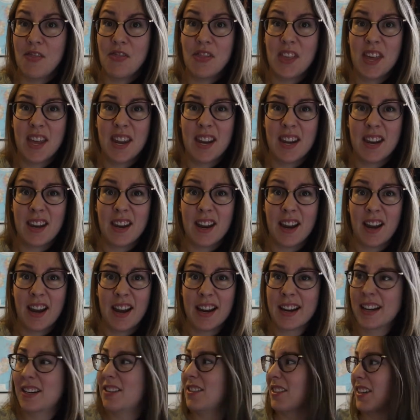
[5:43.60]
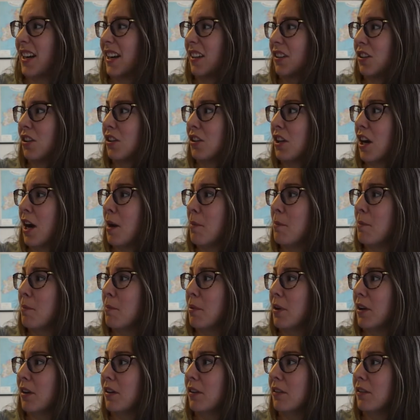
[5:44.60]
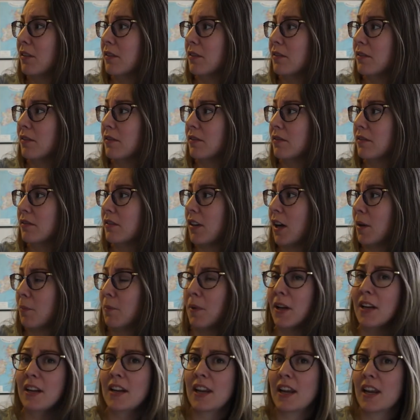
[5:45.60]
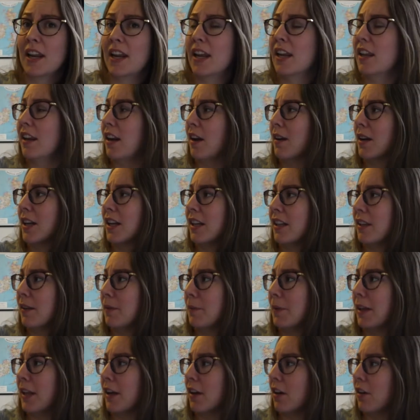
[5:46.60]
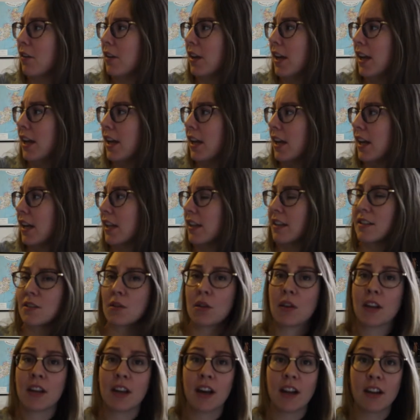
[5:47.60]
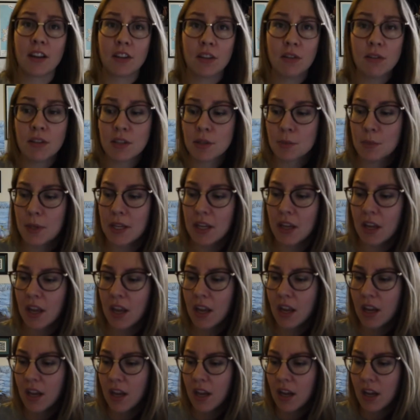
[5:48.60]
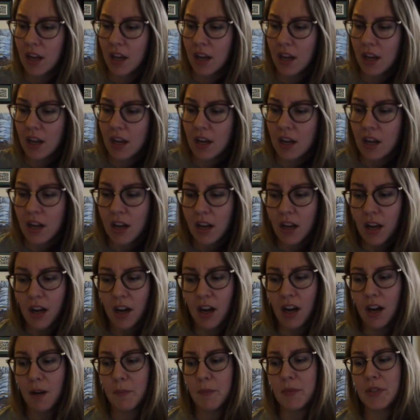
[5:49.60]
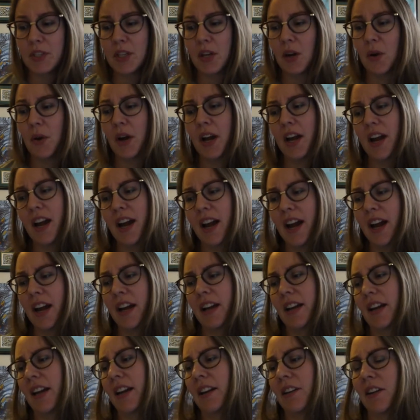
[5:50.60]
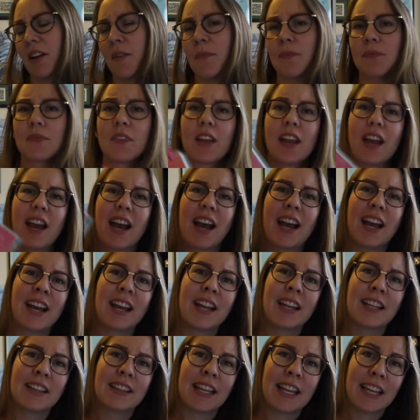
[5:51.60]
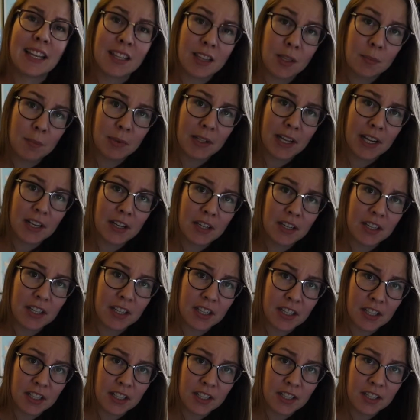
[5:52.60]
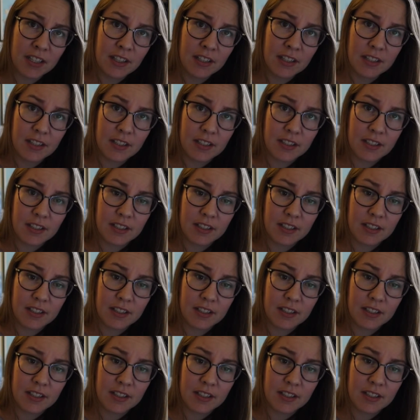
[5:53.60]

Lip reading: and then I can just kind of look up on Monday and I can be like, okay, that's all I got to do this week. So I don't know. I like the planner here